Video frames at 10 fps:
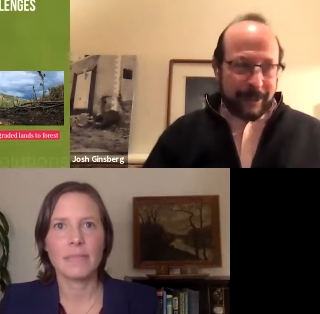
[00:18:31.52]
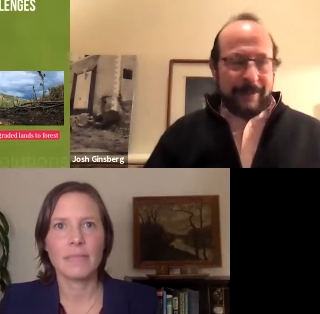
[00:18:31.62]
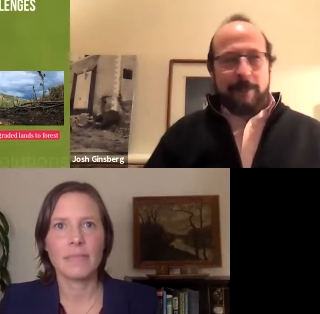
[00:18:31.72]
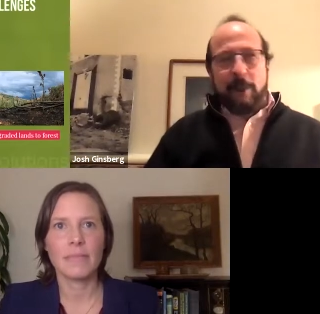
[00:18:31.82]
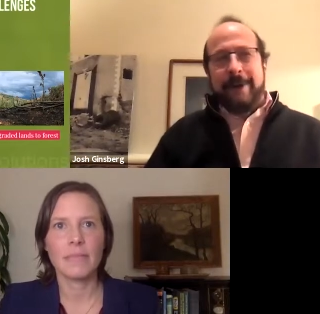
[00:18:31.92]
Speaker 1: is
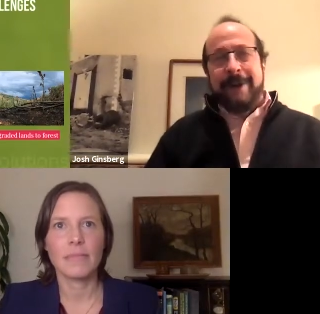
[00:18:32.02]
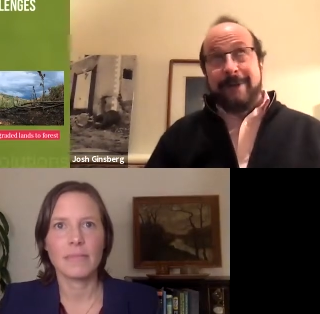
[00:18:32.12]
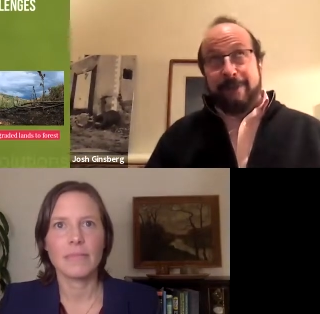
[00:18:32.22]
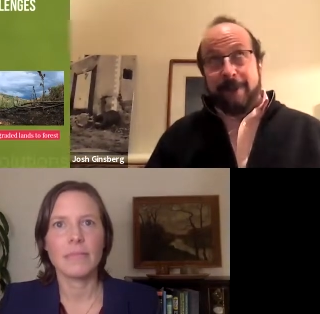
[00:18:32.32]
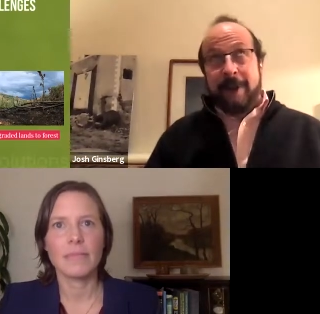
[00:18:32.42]
really important
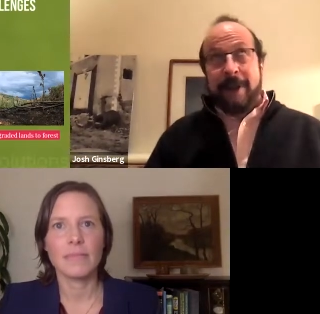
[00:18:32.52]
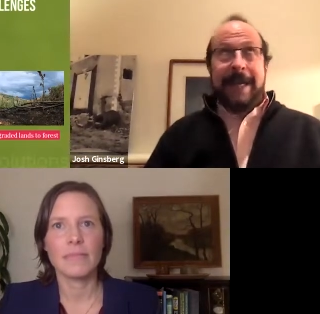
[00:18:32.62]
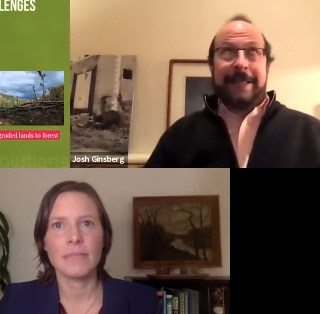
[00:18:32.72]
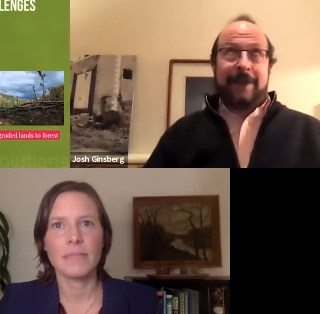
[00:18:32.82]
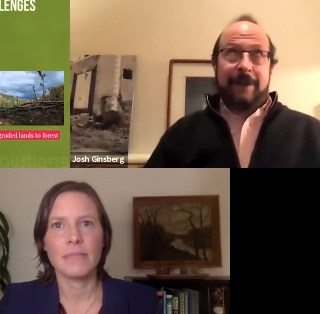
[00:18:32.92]
as a
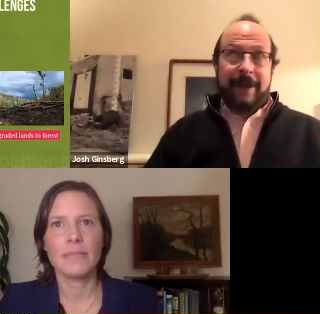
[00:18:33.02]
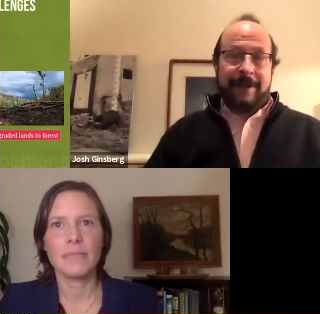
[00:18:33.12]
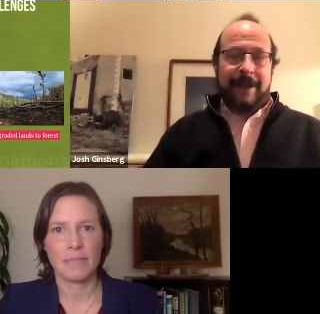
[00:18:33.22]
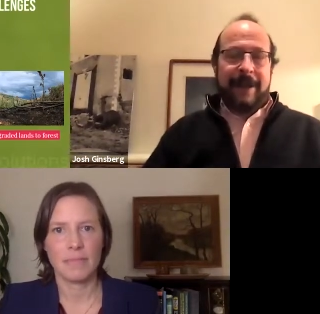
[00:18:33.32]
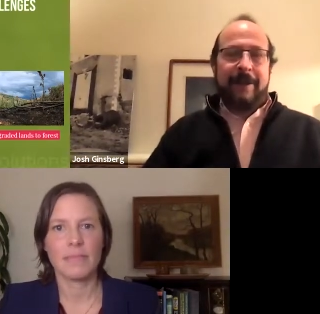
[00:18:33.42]
fertilizer
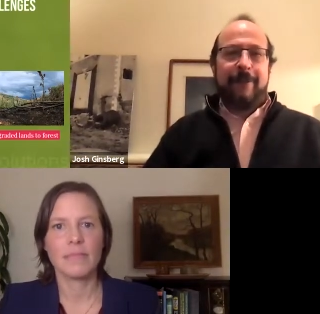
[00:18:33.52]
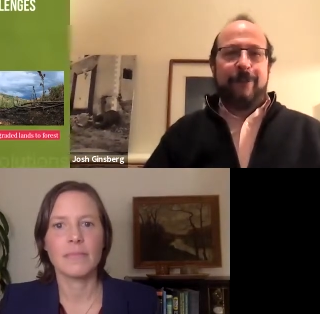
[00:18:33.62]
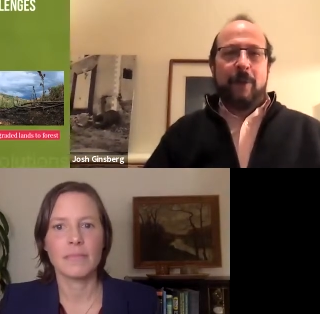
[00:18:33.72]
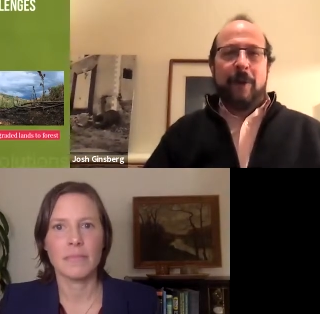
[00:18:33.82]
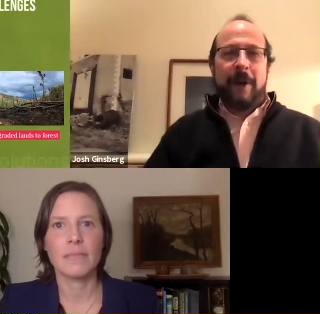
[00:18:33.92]
and, and
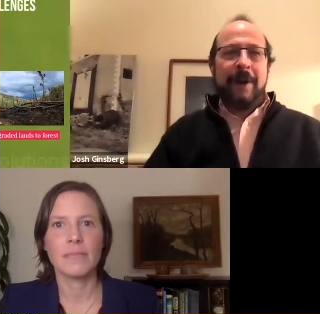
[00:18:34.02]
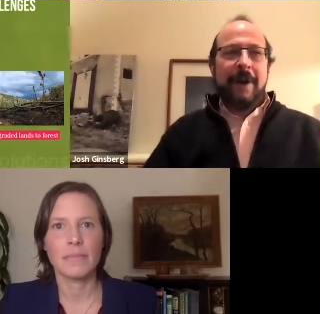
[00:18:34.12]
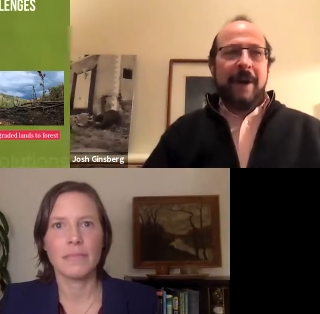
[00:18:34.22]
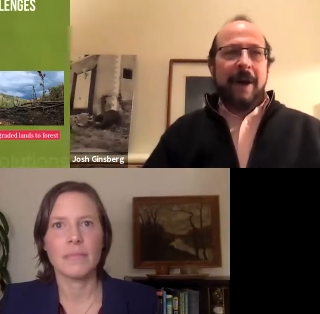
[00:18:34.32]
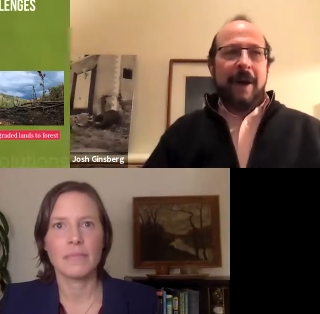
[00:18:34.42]
for,
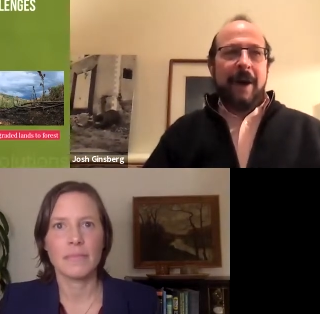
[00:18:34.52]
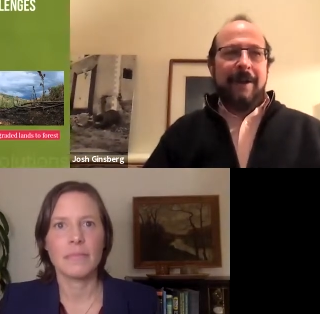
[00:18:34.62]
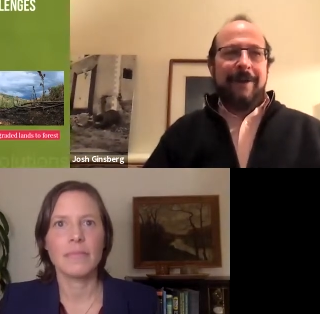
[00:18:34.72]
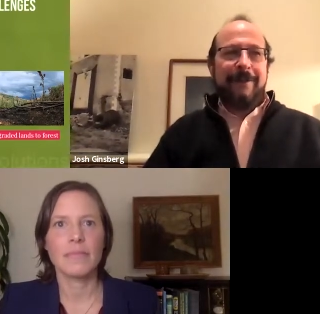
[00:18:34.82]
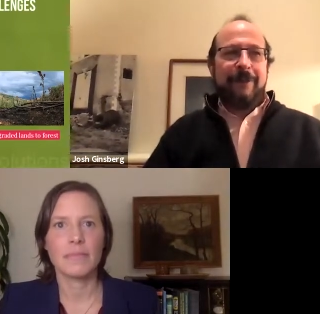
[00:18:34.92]

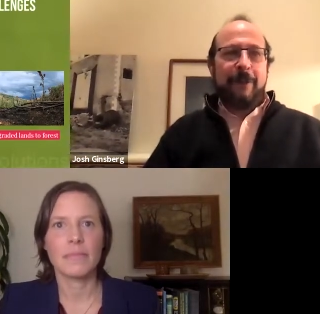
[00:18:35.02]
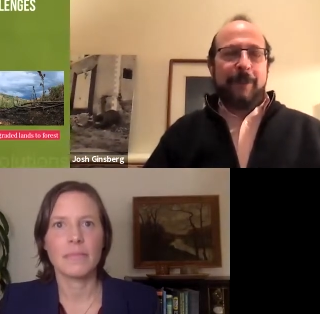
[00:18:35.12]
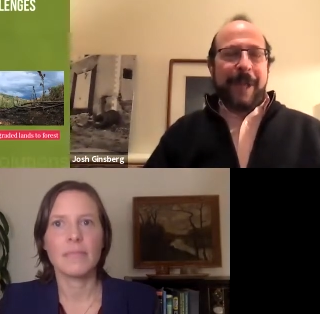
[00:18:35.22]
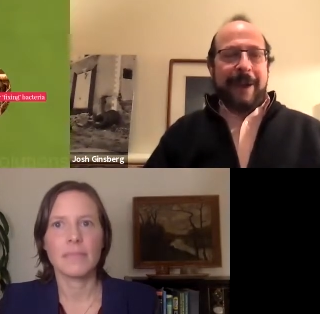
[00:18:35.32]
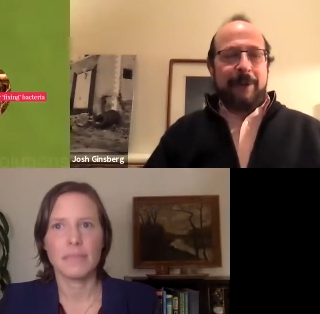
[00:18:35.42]
uh,
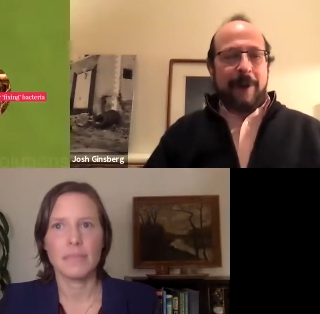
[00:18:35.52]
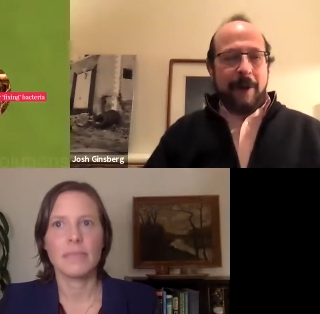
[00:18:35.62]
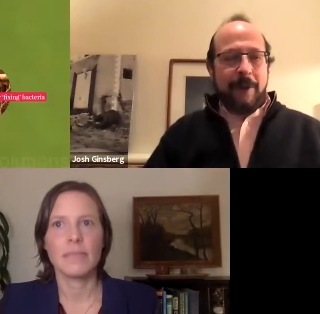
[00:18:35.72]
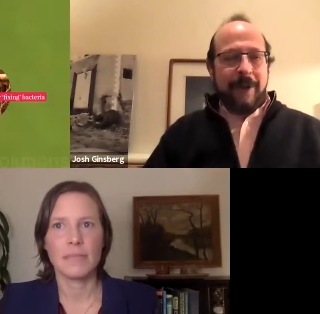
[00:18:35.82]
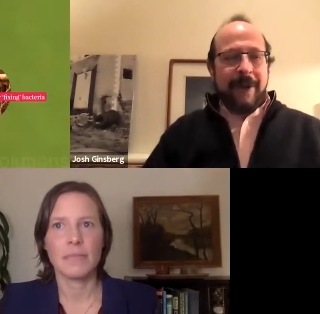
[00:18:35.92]
for plant
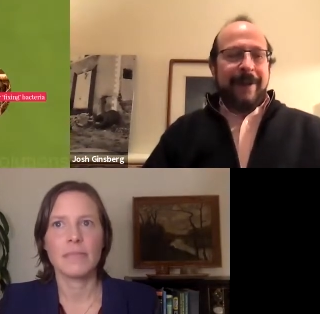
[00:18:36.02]
growth.